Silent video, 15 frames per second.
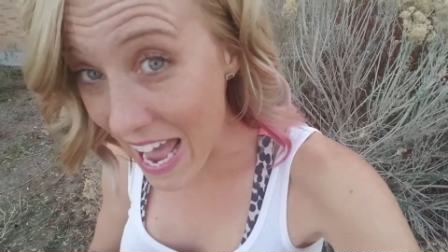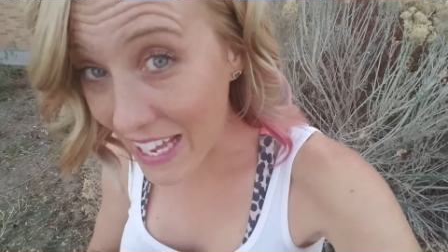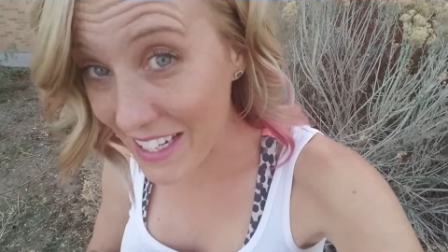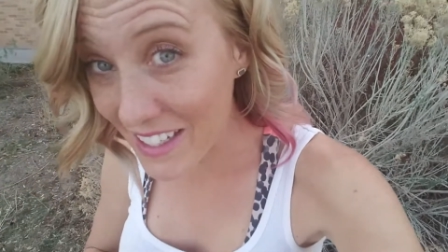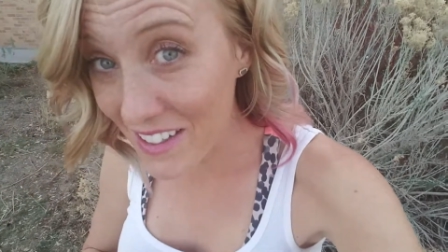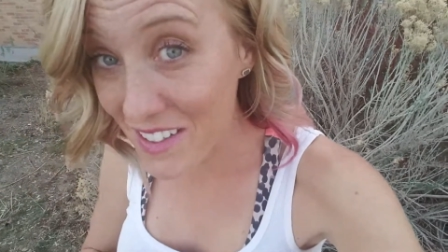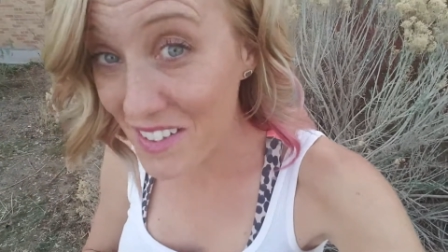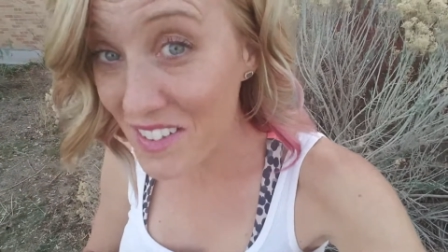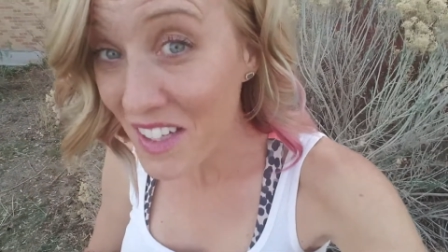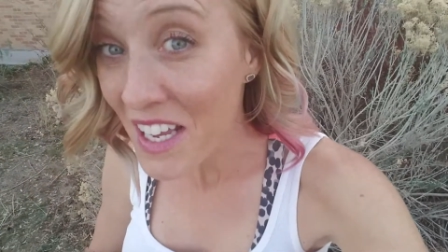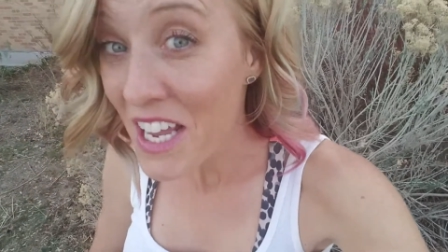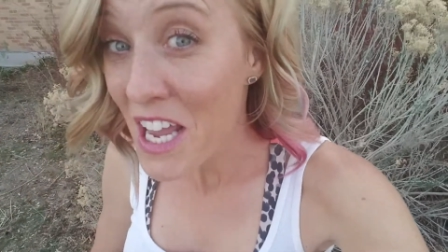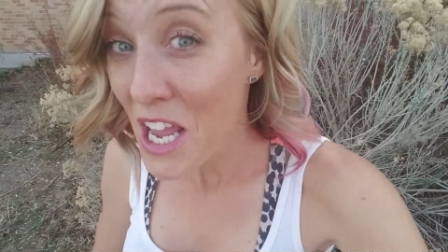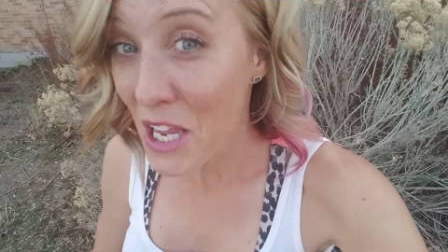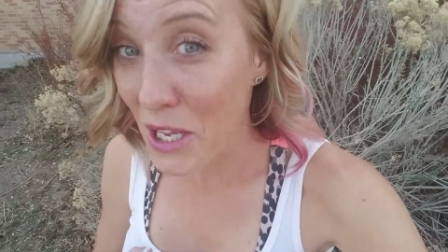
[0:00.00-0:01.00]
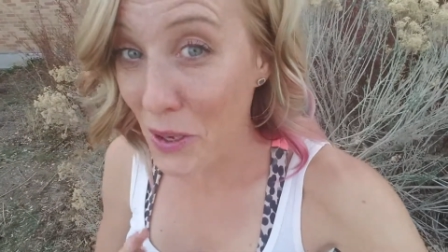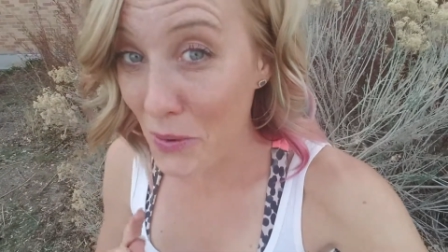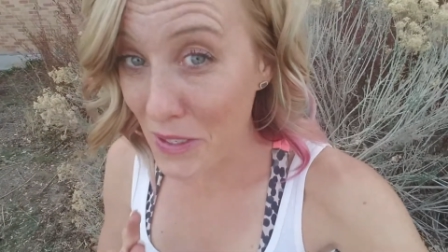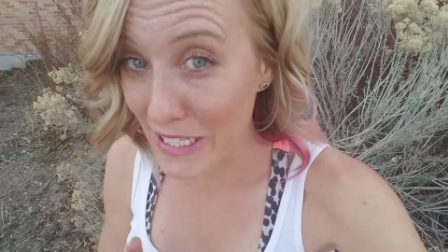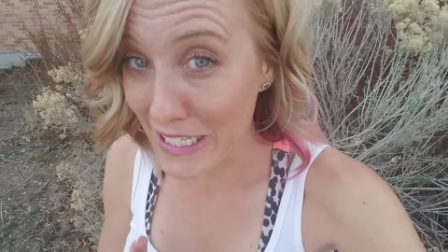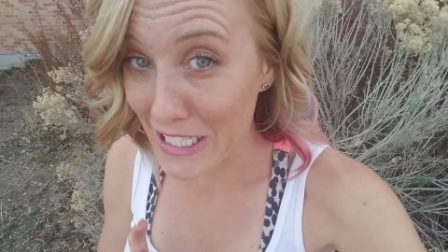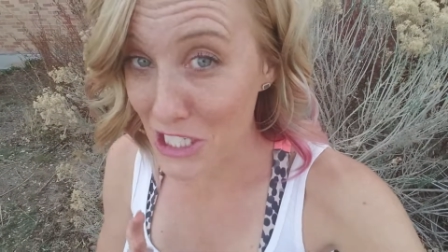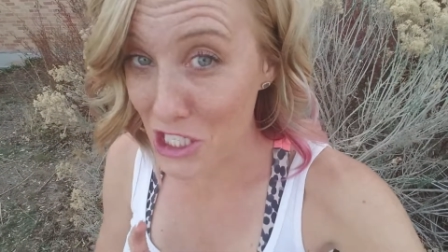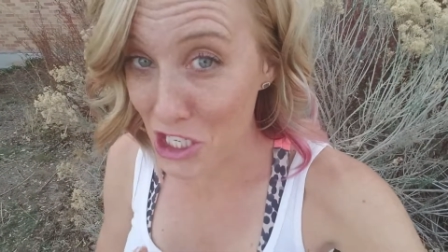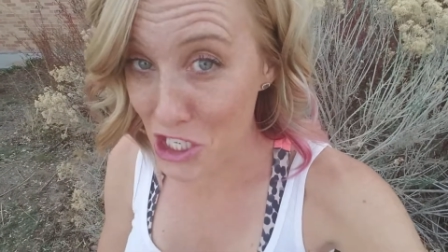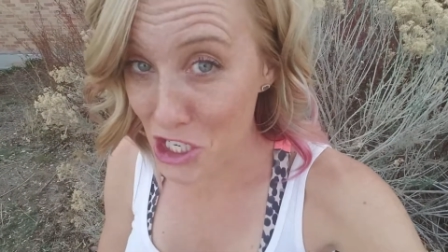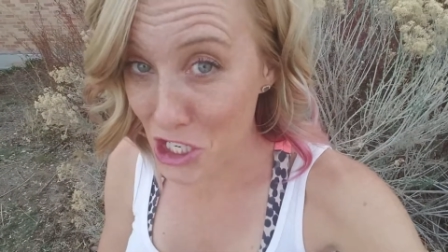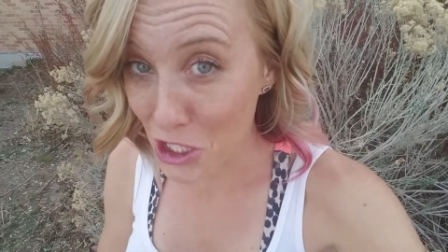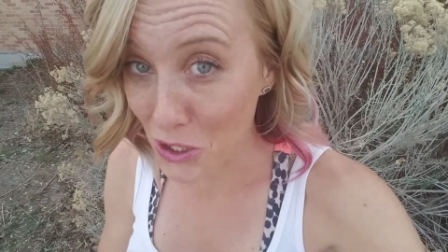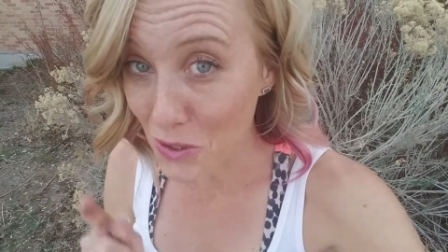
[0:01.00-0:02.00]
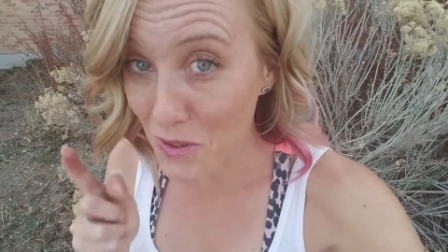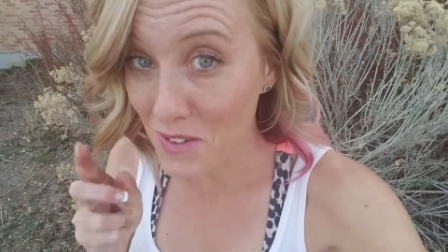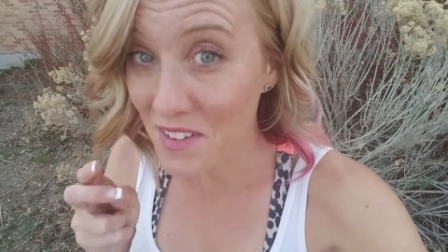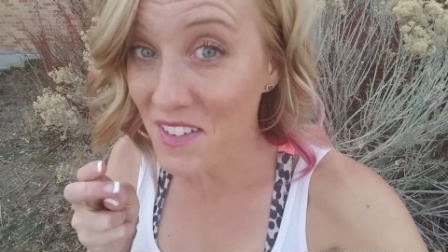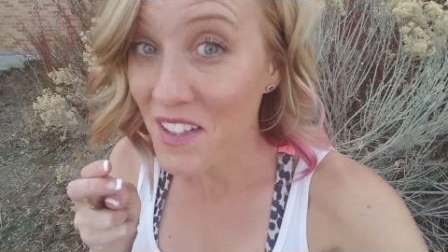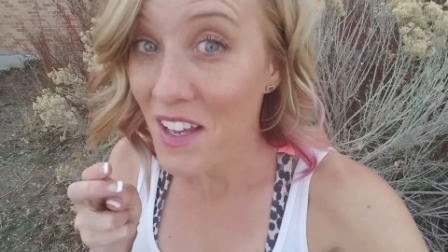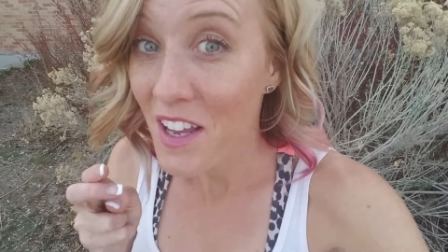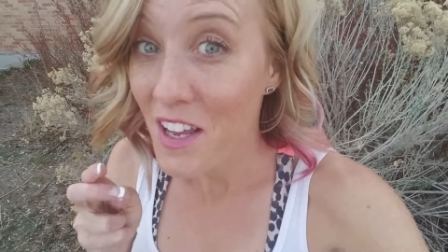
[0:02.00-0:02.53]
that is, you need to choose